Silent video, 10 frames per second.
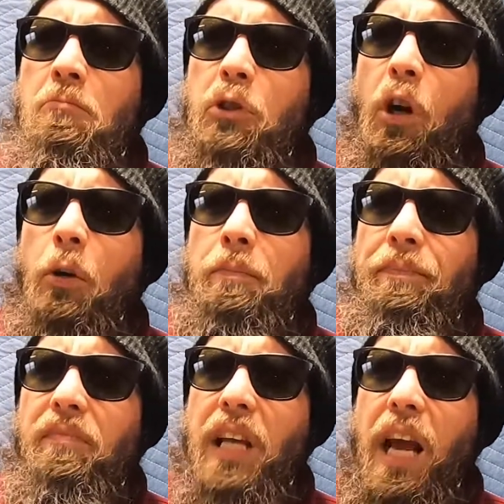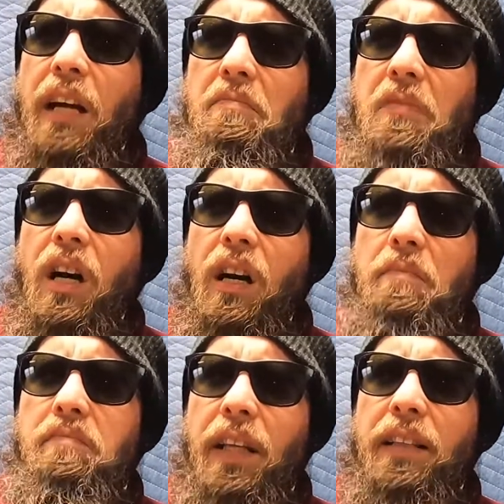So yeah,
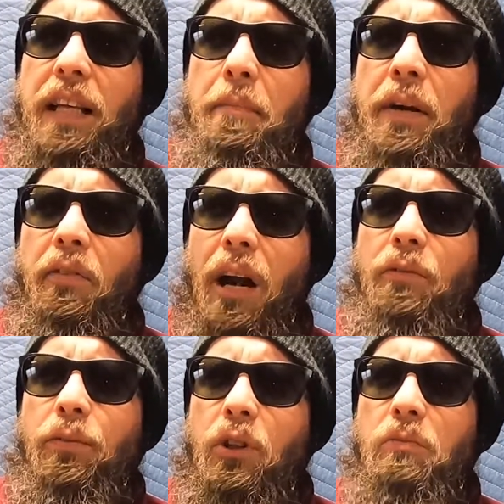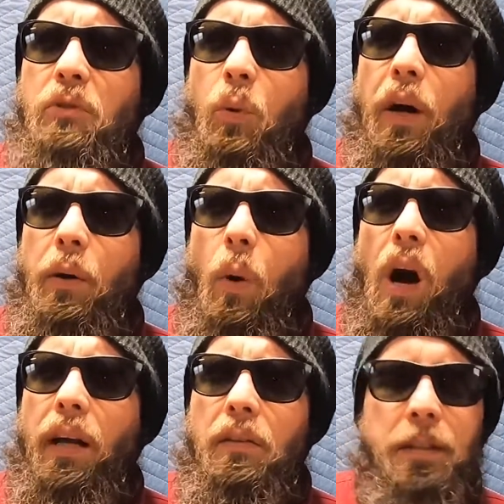they've been around for quite a
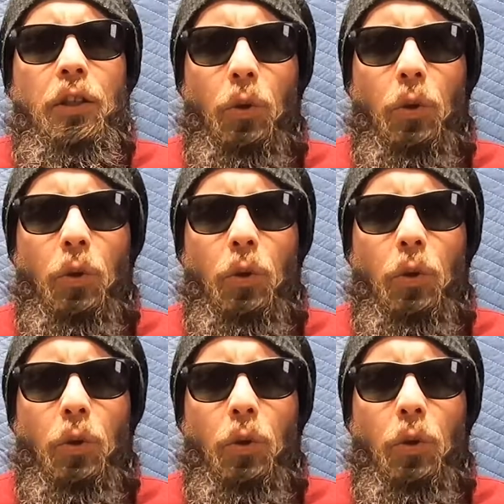while.